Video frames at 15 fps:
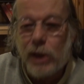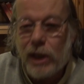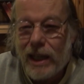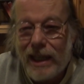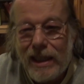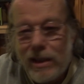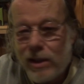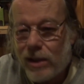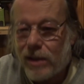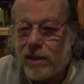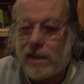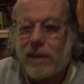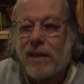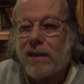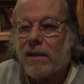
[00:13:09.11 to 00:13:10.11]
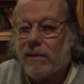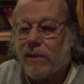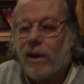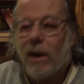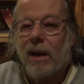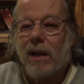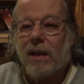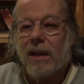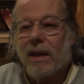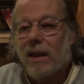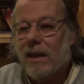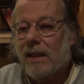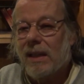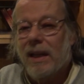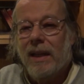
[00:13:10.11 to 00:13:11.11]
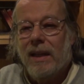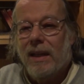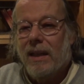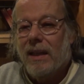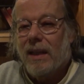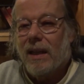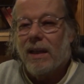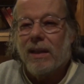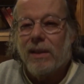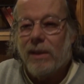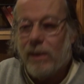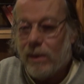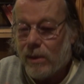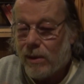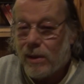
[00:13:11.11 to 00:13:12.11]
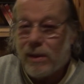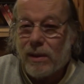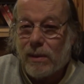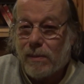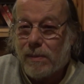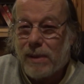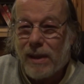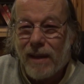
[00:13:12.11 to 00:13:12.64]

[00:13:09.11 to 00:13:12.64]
changes that have gone on YouTube.